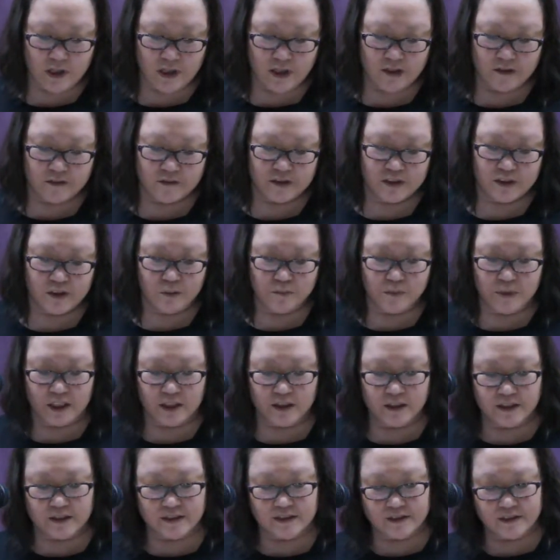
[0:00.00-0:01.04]
I was on my
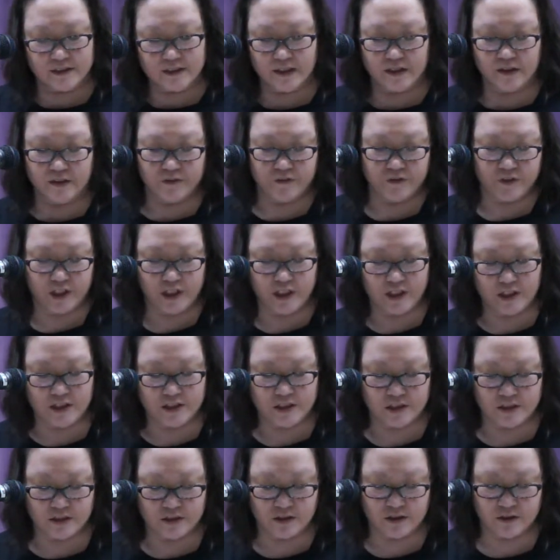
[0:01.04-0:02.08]
last day of
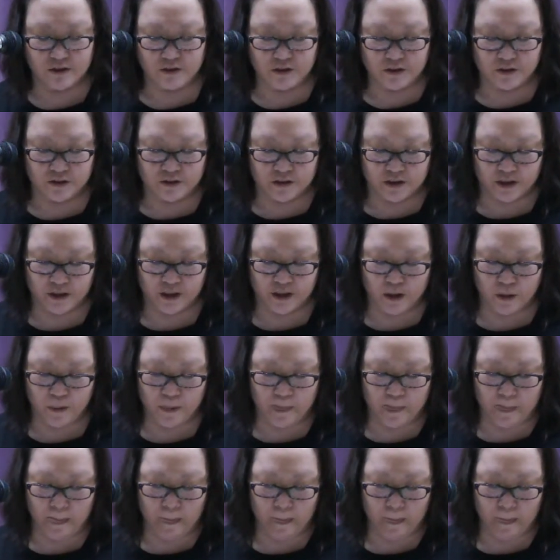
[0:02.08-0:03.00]
vacation in New York